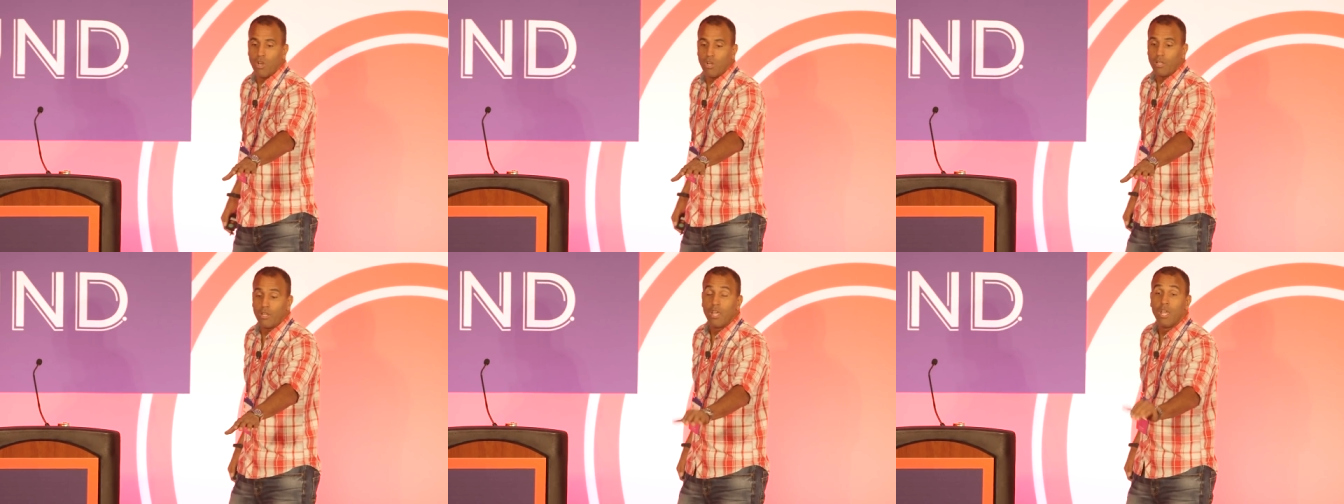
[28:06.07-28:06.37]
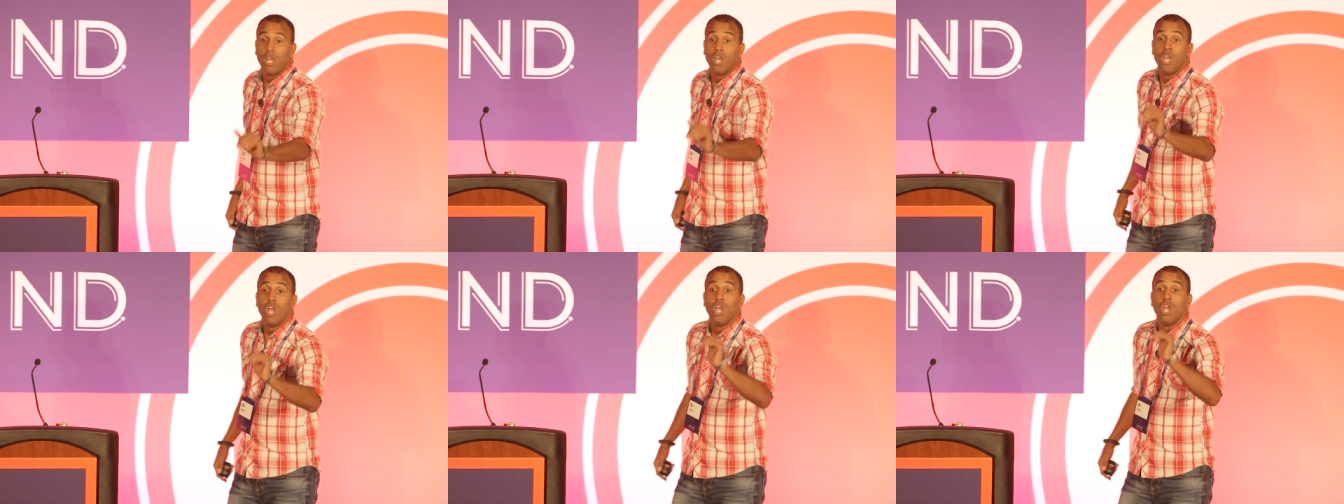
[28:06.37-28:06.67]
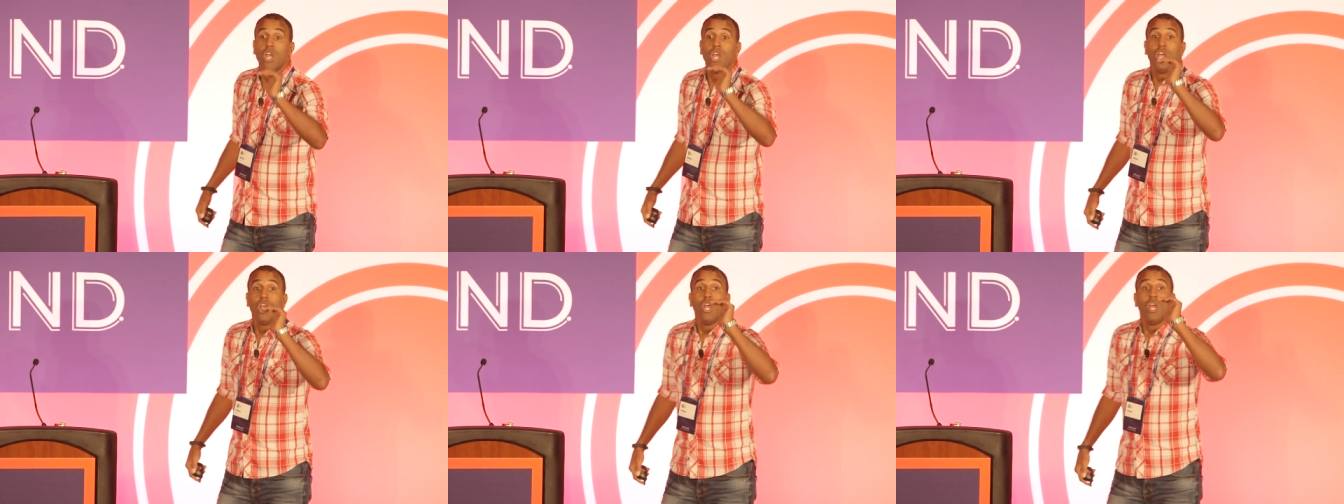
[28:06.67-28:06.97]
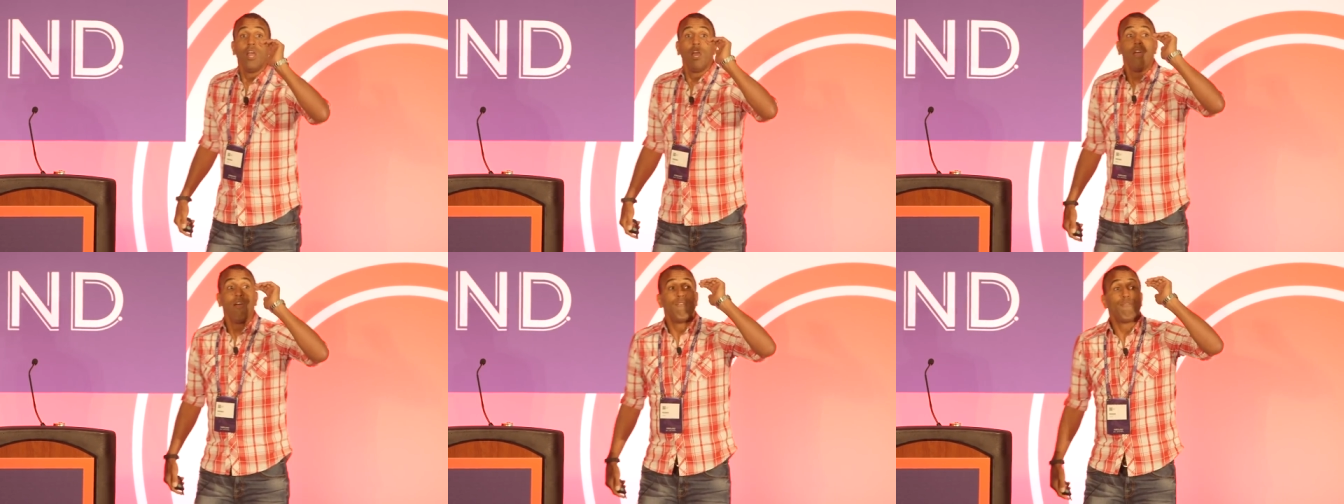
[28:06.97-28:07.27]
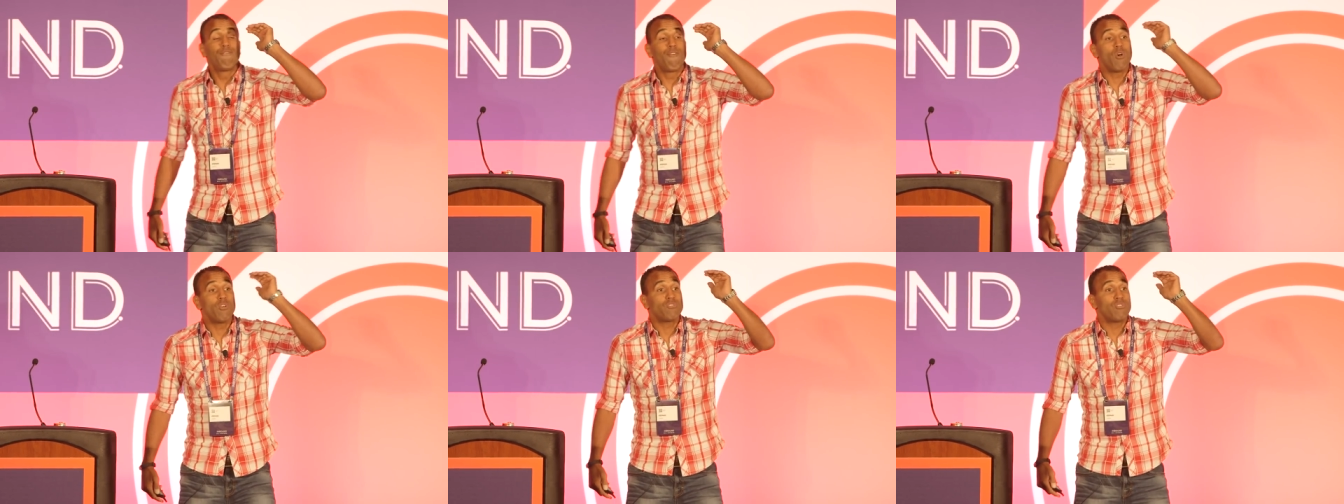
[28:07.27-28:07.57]
Look,
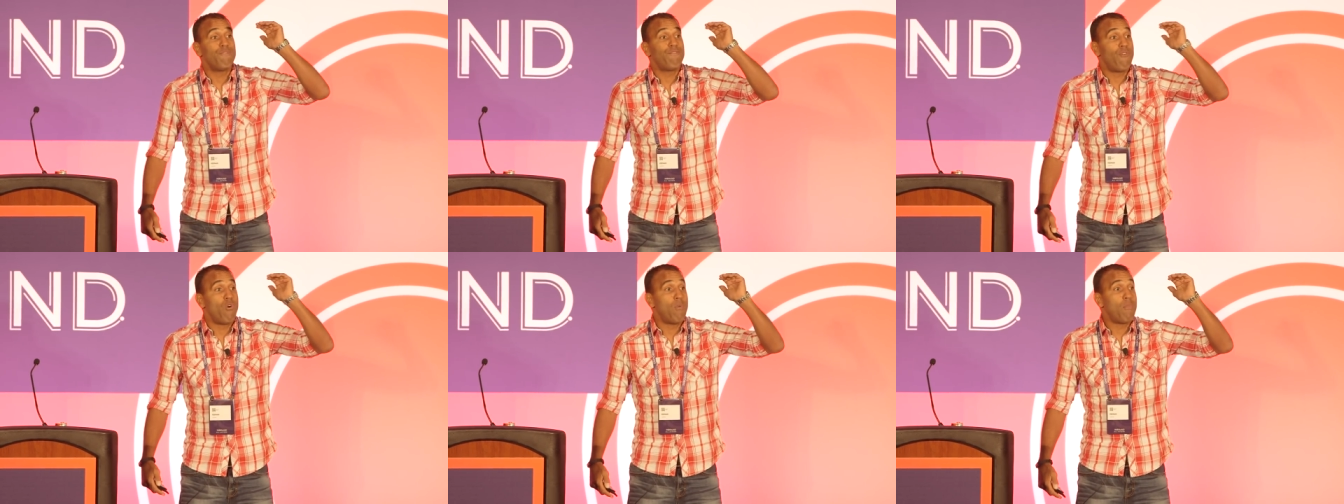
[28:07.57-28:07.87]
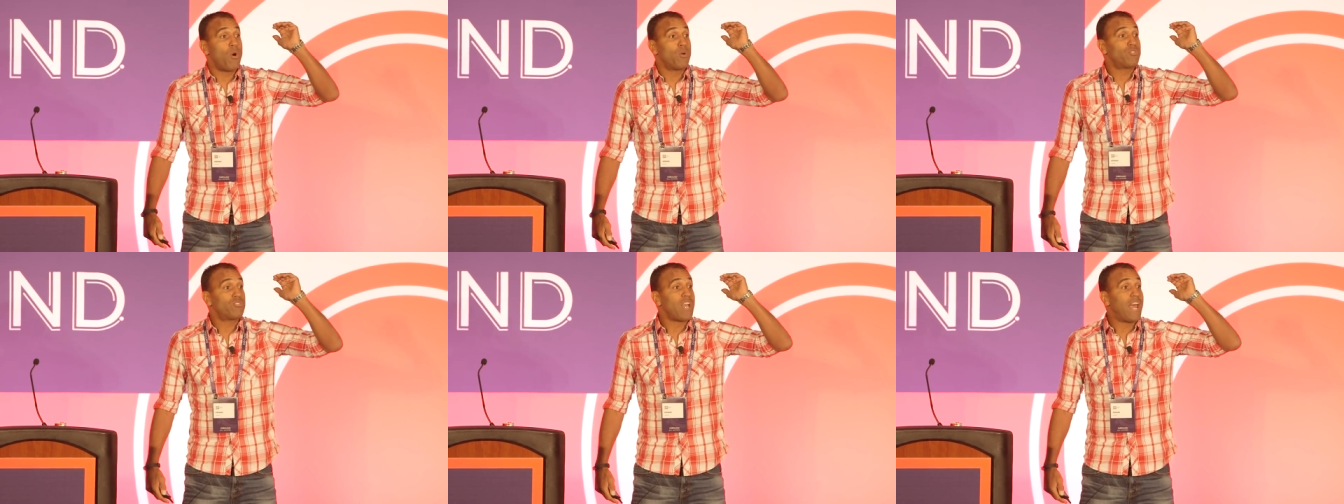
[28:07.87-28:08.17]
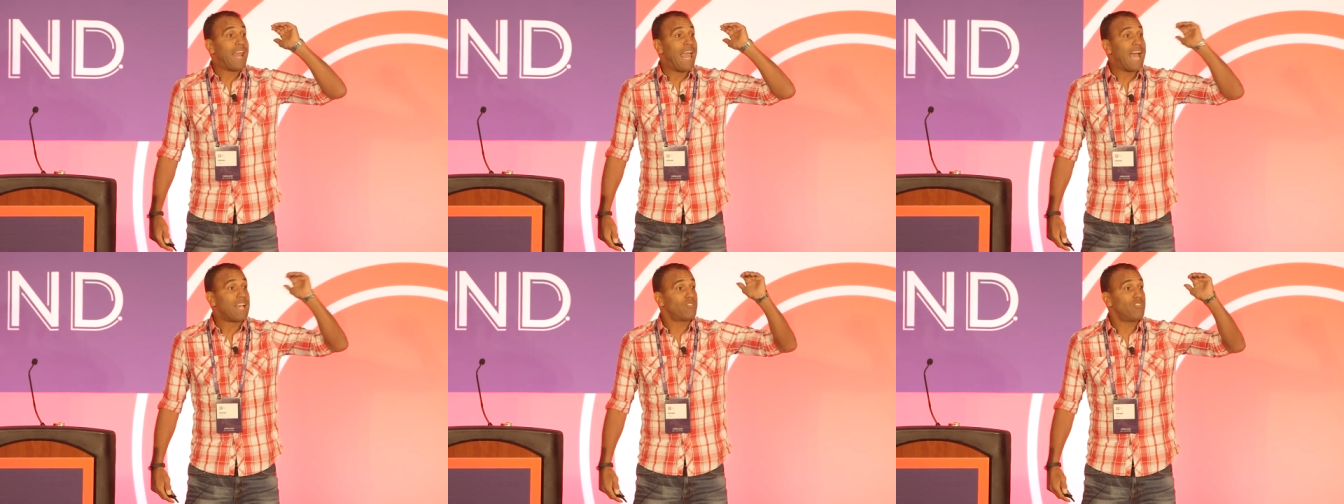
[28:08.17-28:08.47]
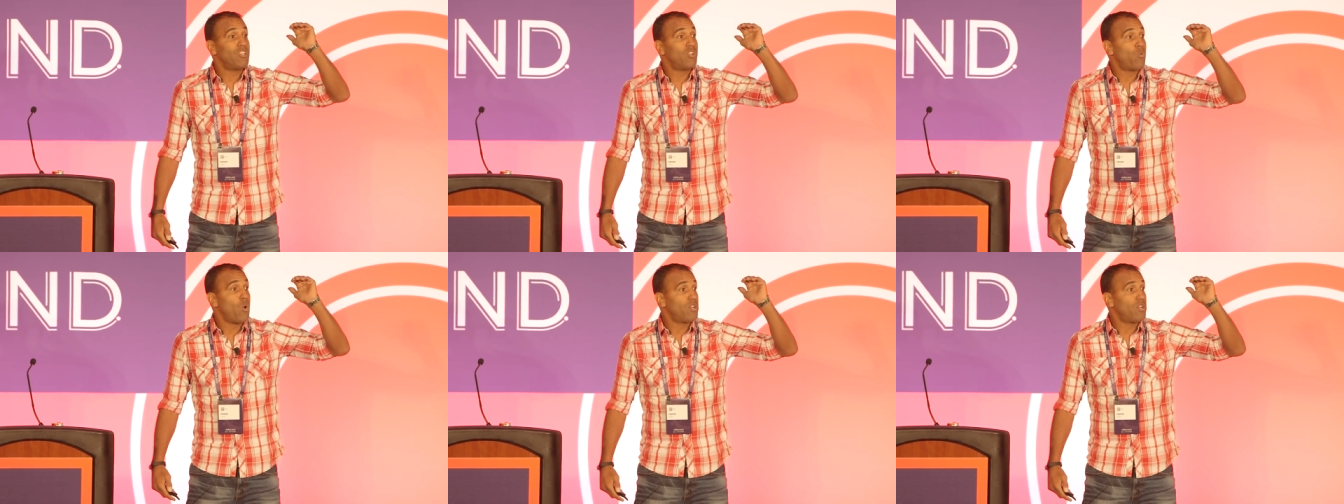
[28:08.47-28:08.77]
first and foremost, start asking